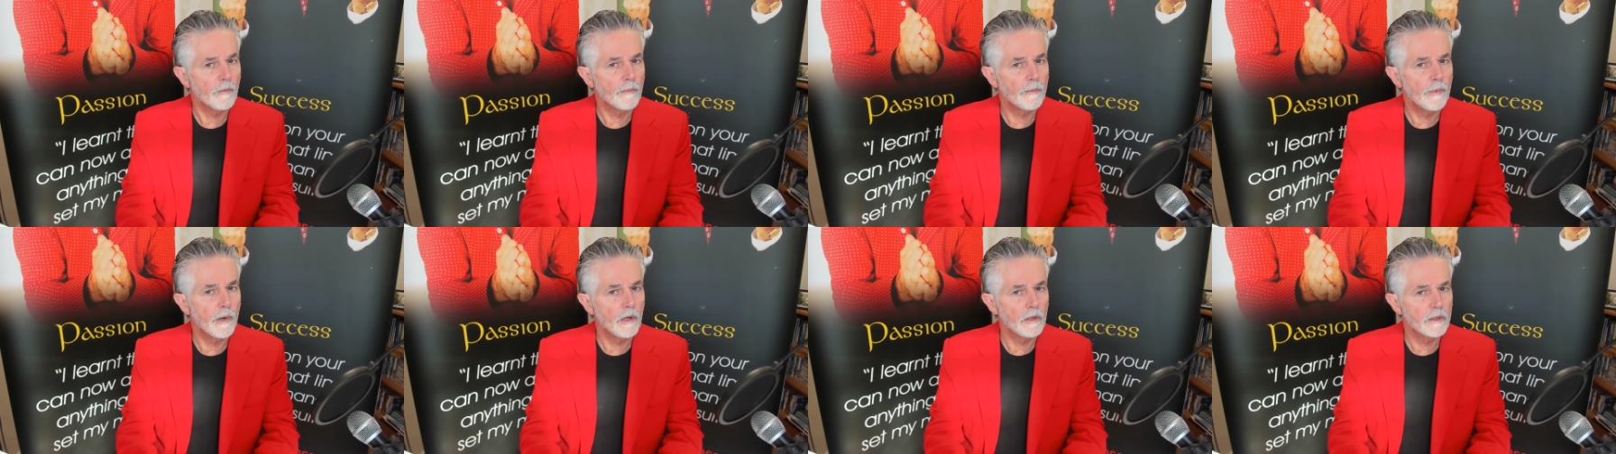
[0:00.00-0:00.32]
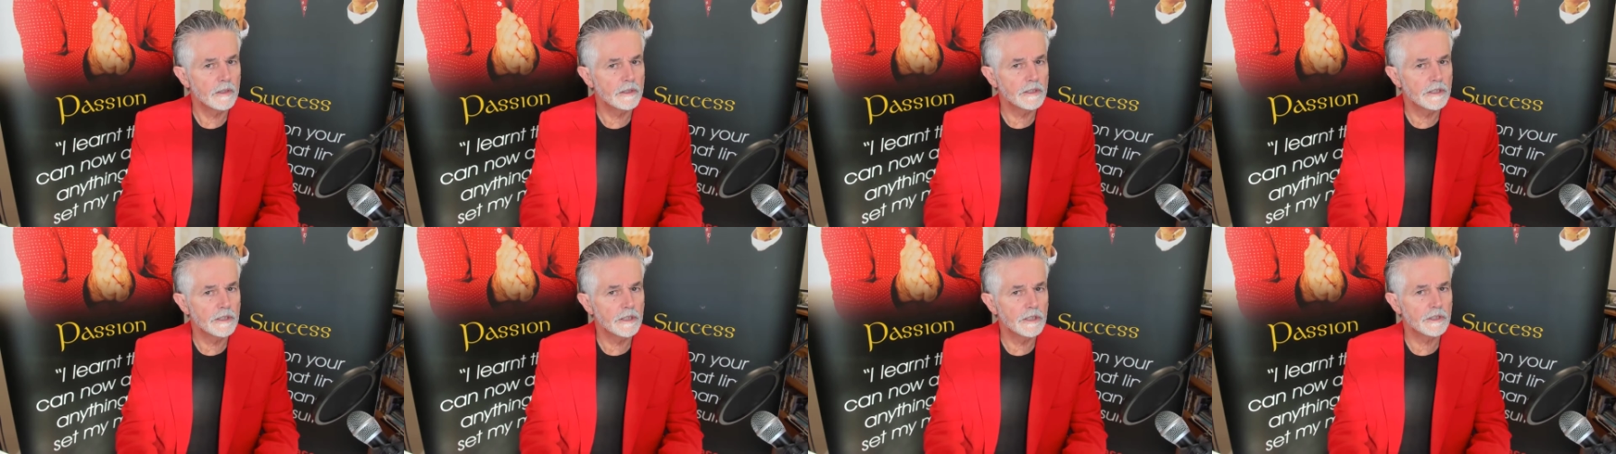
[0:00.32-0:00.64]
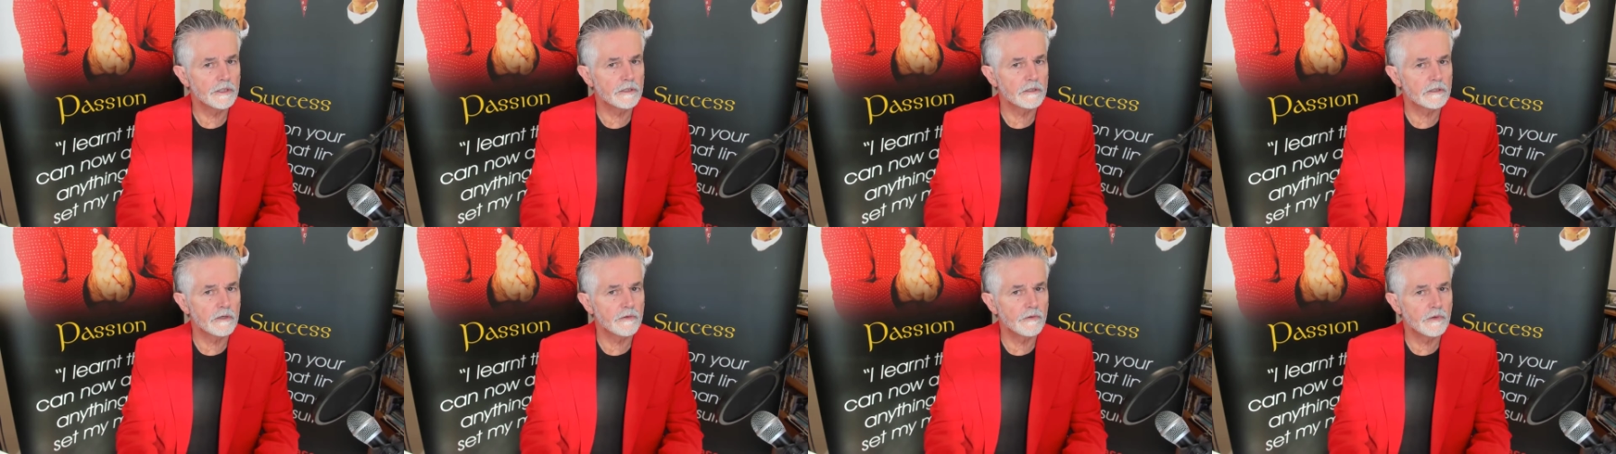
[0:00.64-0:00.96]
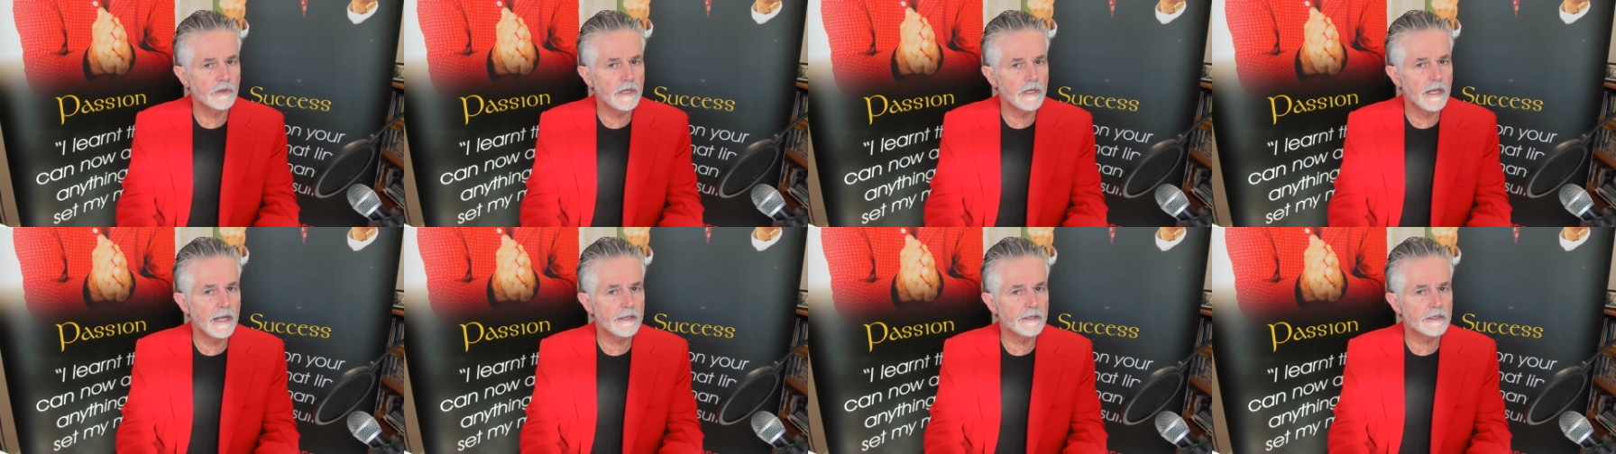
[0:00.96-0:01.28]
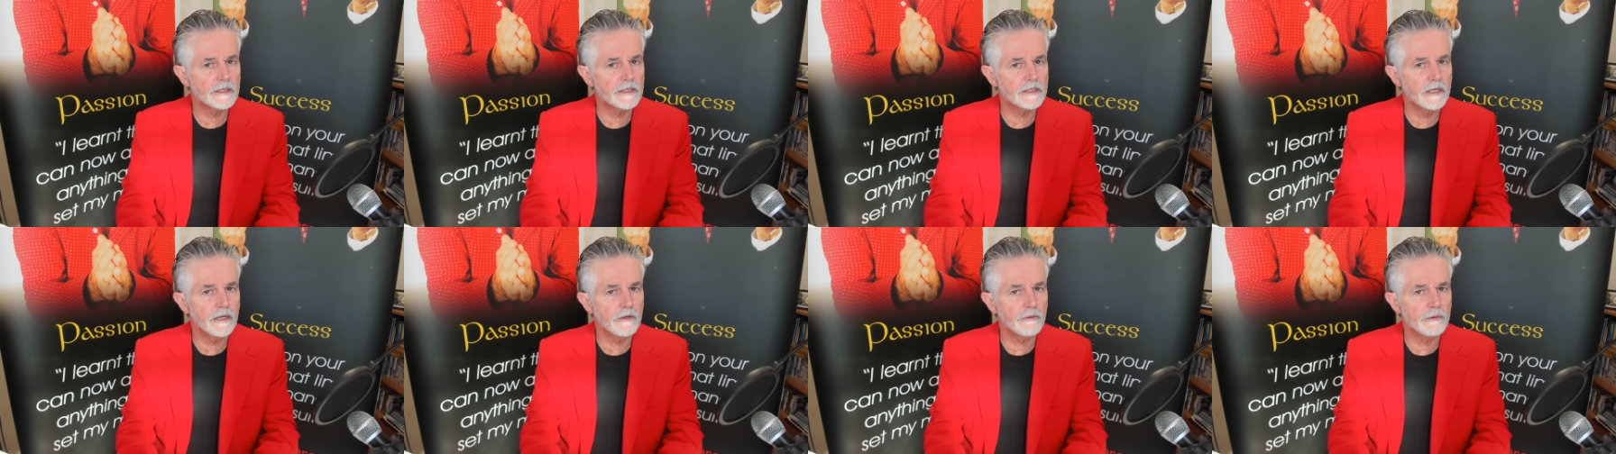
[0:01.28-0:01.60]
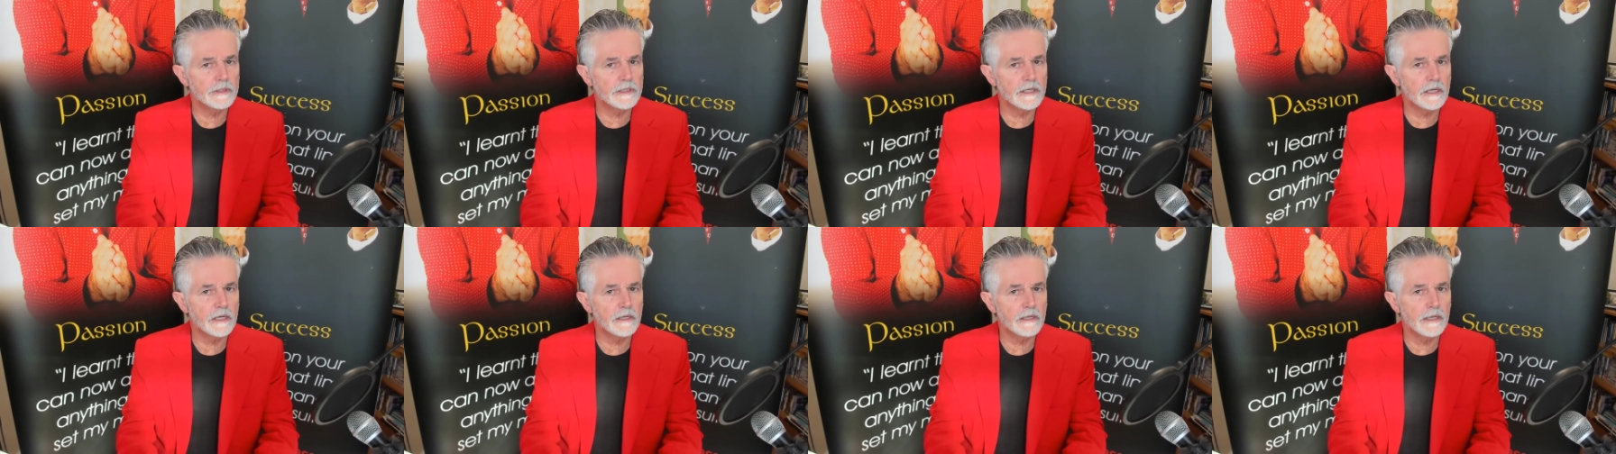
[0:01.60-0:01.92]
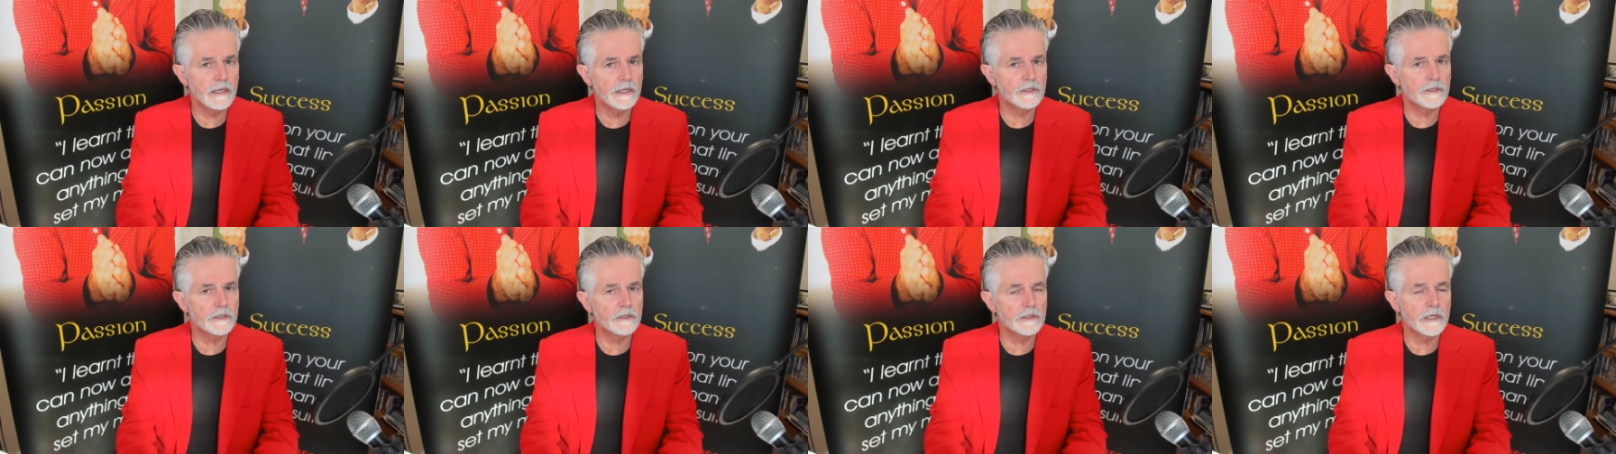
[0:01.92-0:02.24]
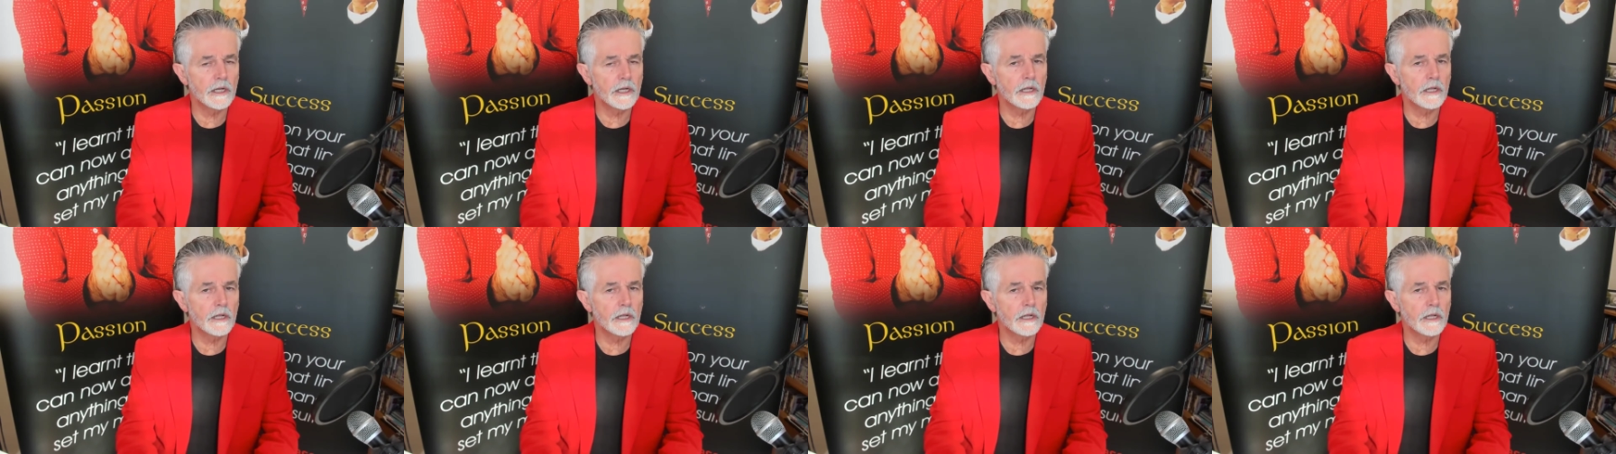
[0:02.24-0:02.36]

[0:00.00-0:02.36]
politicians have announced their resignations,